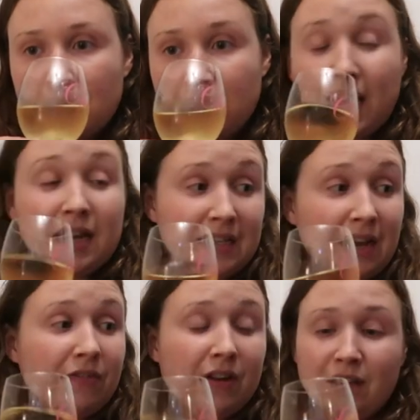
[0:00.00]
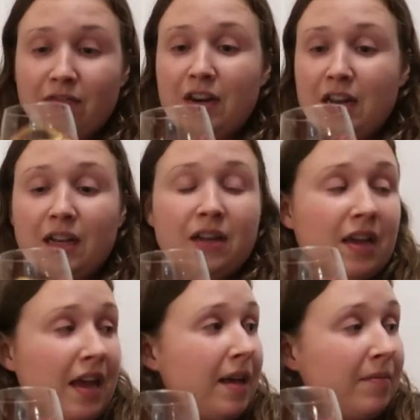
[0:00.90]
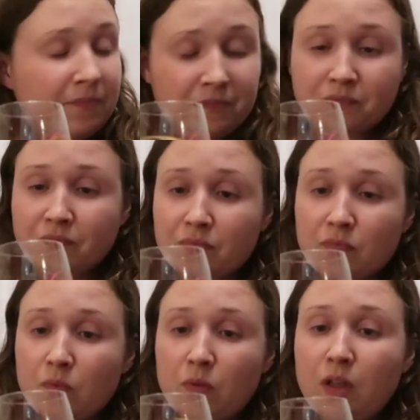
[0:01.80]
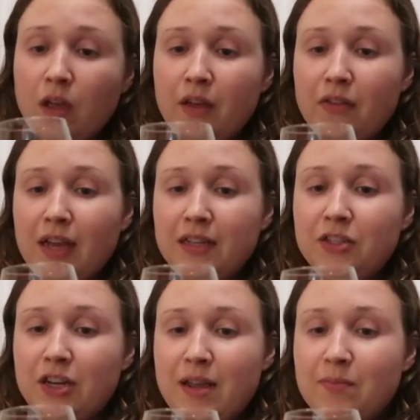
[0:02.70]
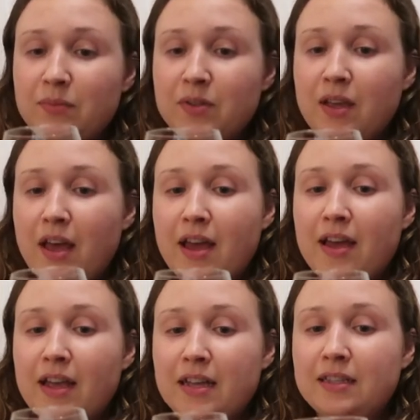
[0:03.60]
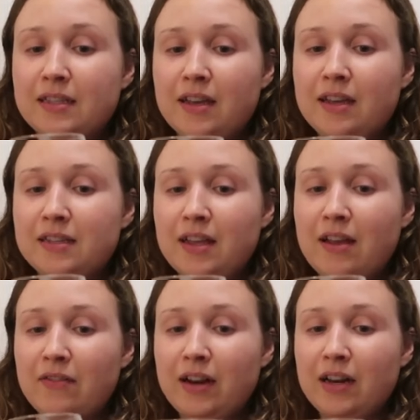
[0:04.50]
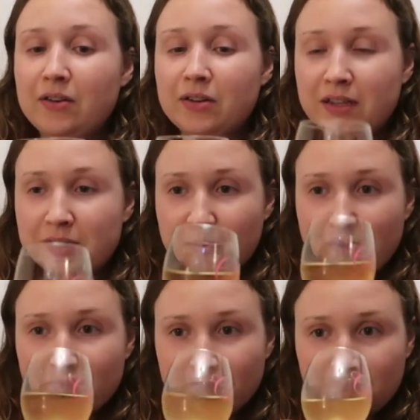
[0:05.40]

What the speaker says: Yeah, definitely vanilla, yeah. But thanks, James. He's getting really good, this one.